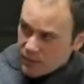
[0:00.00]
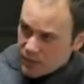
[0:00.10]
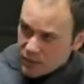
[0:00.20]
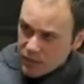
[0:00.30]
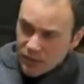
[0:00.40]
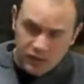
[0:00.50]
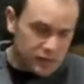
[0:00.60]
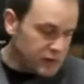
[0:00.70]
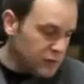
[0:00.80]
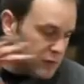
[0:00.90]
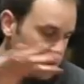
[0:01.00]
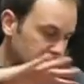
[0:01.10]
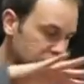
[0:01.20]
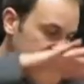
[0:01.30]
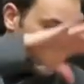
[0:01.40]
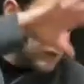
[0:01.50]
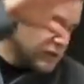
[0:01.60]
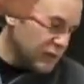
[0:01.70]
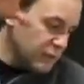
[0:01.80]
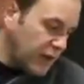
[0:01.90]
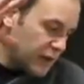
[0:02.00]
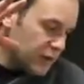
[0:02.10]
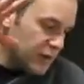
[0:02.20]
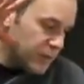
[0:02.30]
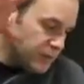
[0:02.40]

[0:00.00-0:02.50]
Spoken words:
Things were getting a little bit worse. He was a little better